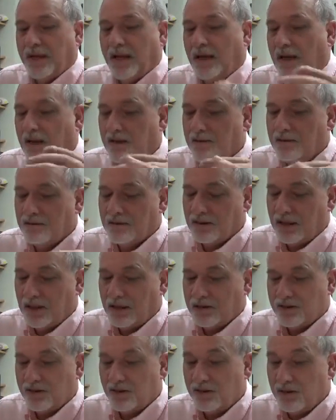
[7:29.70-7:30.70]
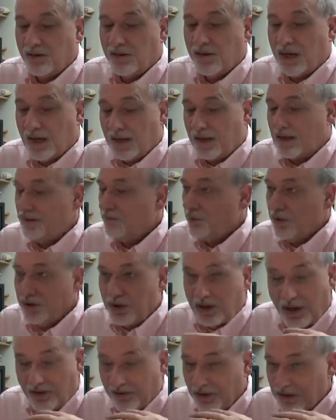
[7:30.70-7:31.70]
And so
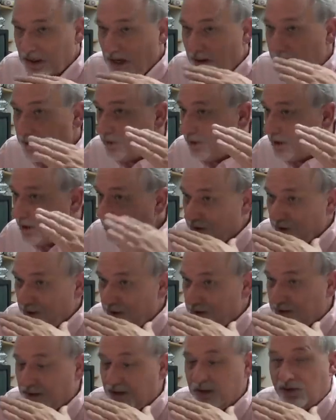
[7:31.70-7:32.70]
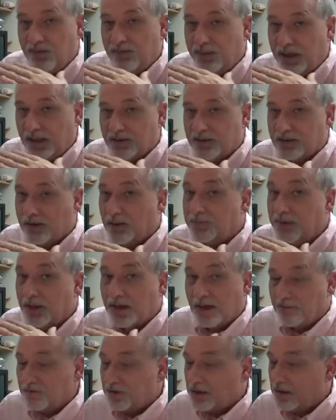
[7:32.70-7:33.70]
every time you increase it, you mean
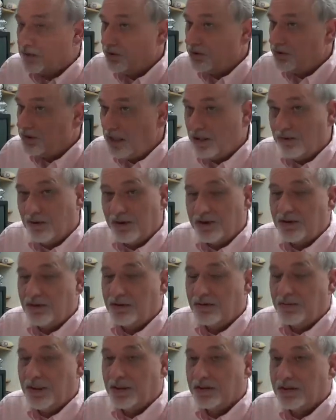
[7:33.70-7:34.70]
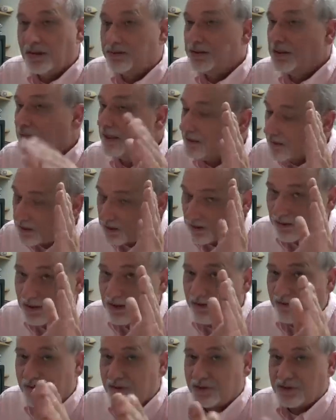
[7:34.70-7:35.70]
something, and every time you decrease it, you mean something, and
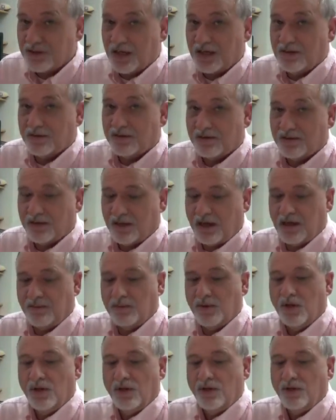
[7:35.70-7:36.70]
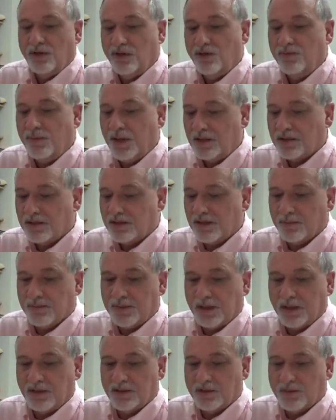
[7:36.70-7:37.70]
literally if it stays the same, you mean
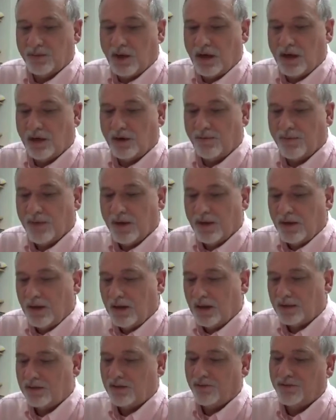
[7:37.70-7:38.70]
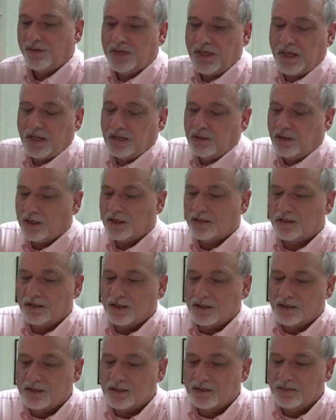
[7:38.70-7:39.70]
something as well. And so if we take a look at
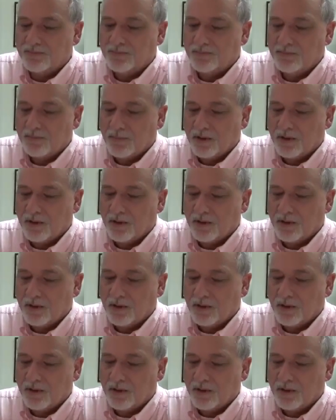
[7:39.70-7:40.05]
this,